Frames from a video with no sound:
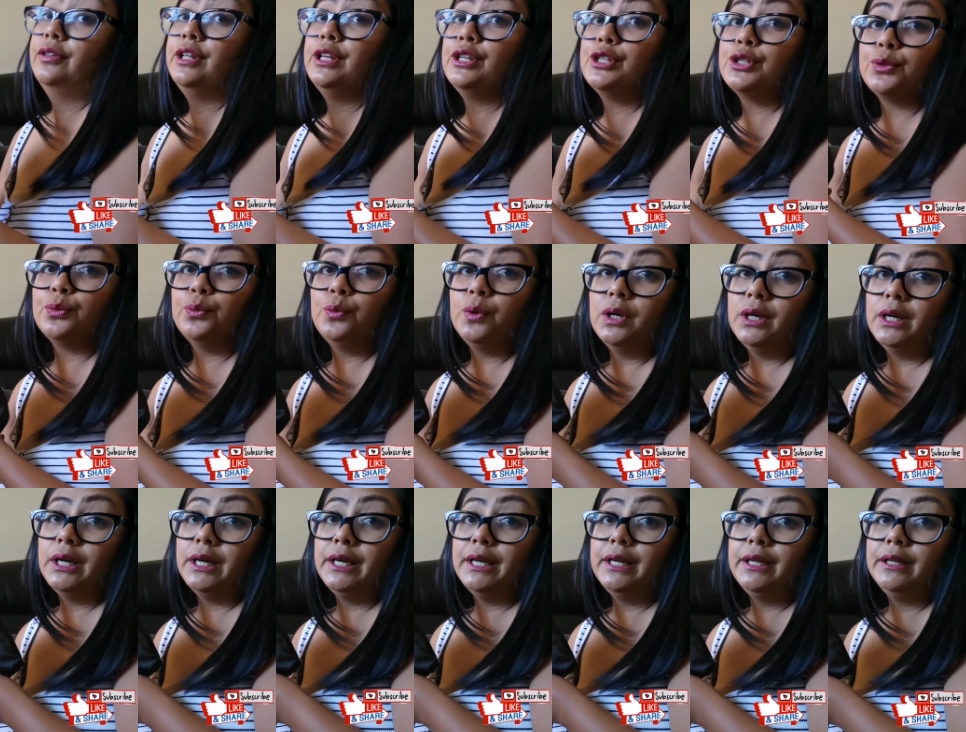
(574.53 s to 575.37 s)
This
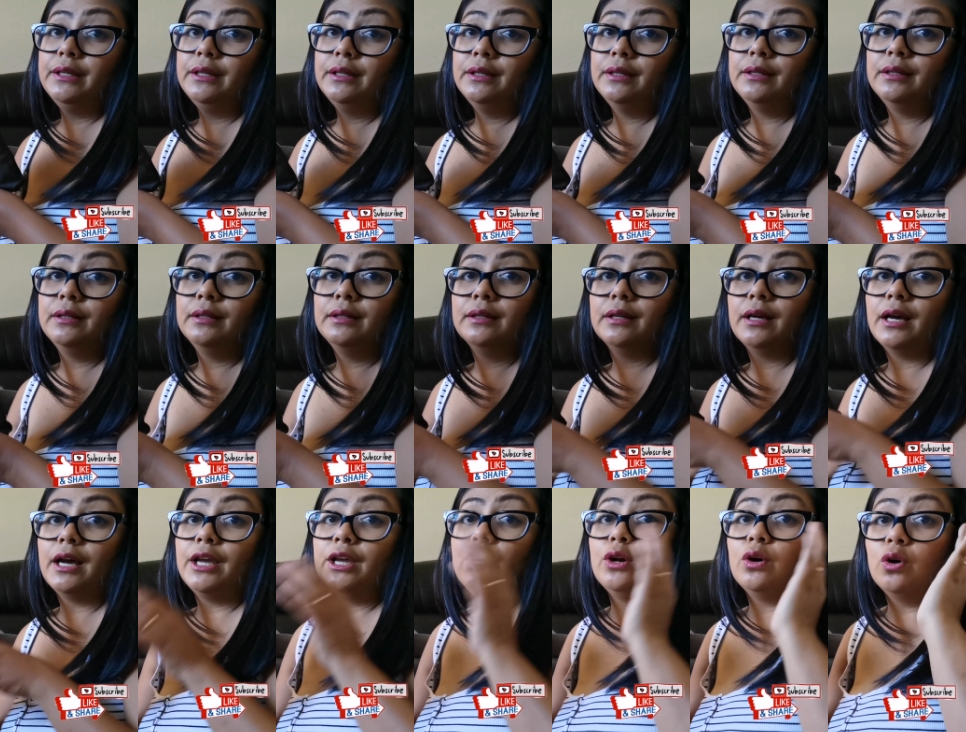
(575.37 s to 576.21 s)
one
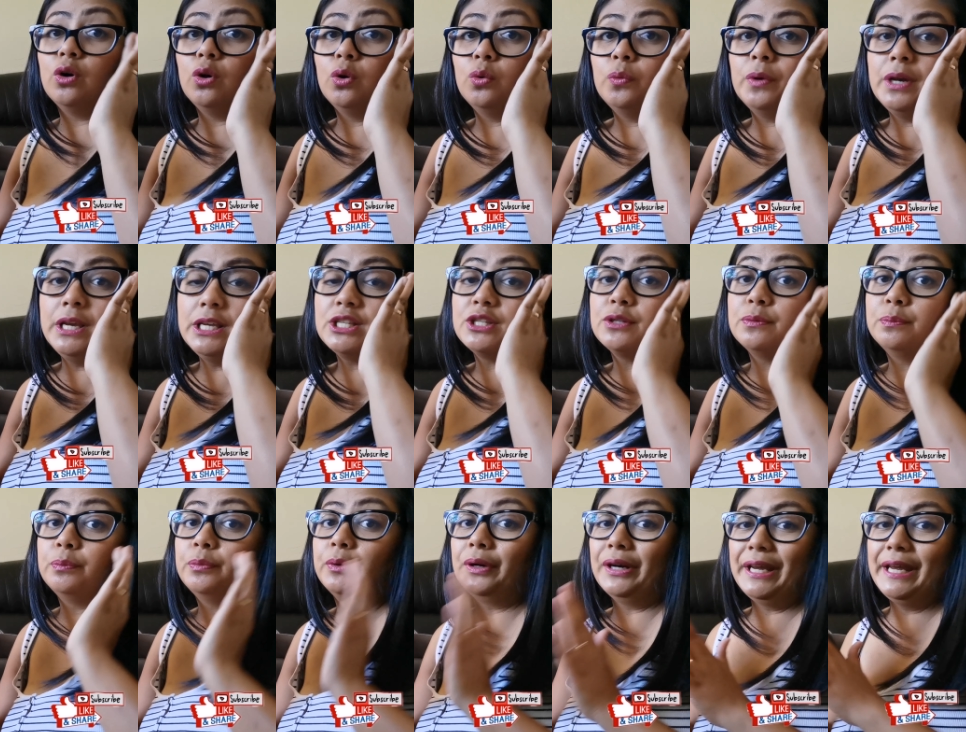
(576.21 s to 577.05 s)
I
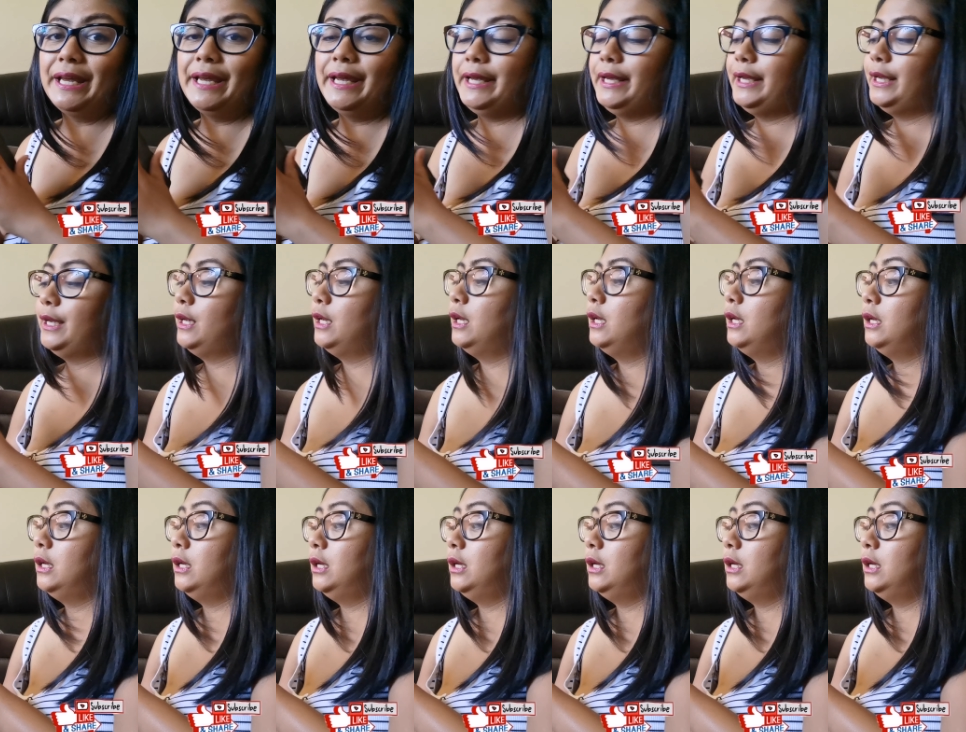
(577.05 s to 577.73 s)
always bring.